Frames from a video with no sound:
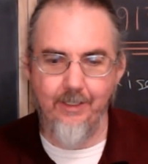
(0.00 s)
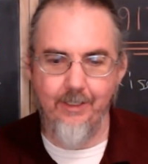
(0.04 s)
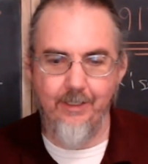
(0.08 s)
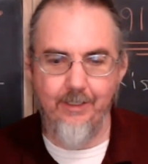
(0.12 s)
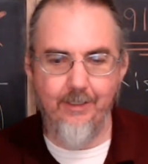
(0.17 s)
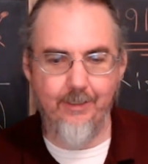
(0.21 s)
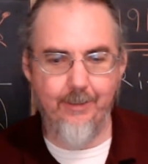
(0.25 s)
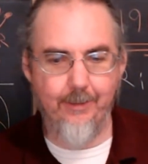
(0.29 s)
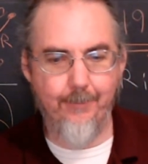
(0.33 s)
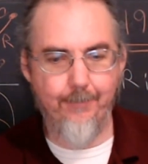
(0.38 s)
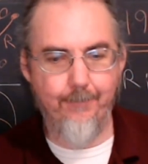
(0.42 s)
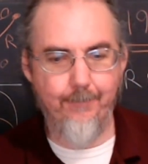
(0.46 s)

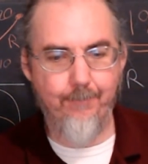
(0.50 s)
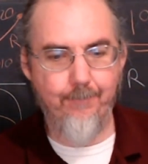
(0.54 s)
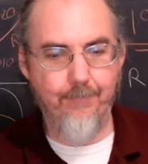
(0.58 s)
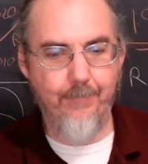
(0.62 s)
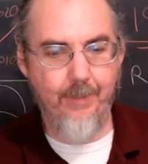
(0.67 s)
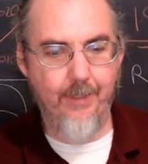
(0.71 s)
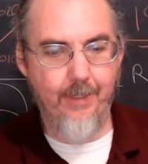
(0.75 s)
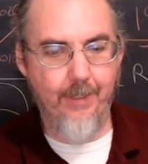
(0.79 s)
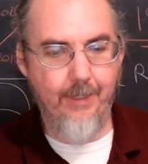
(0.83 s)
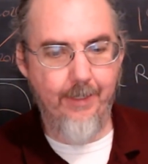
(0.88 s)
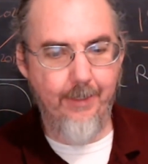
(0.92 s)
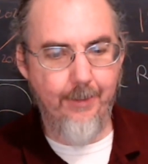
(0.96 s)
And
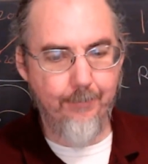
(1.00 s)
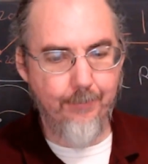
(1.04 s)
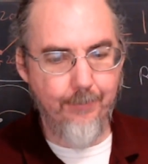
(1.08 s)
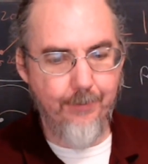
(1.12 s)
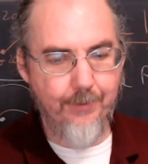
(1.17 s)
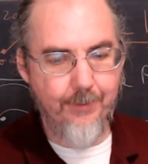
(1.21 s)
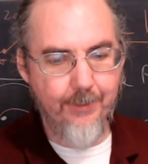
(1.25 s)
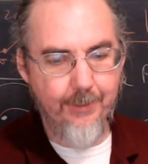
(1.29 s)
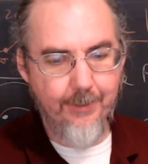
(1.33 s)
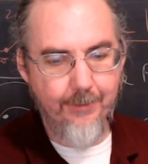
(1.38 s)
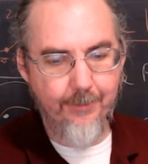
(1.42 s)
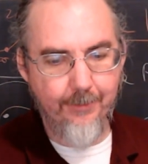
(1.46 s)
in
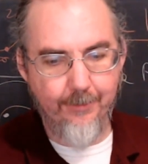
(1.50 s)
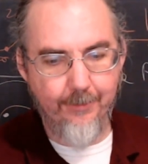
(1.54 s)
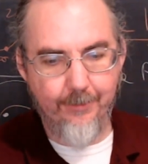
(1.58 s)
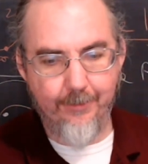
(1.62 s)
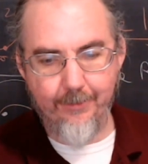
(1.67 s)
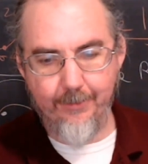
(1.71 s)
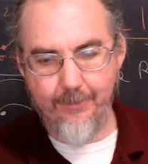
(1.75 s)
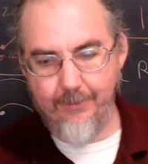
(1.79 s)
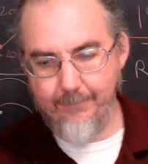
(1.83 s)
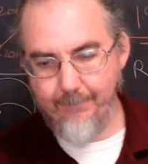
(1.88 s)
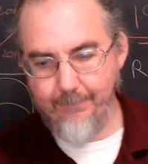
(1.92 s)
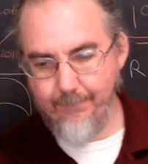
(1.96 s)

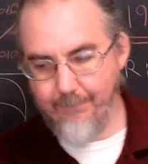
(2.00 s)
particular,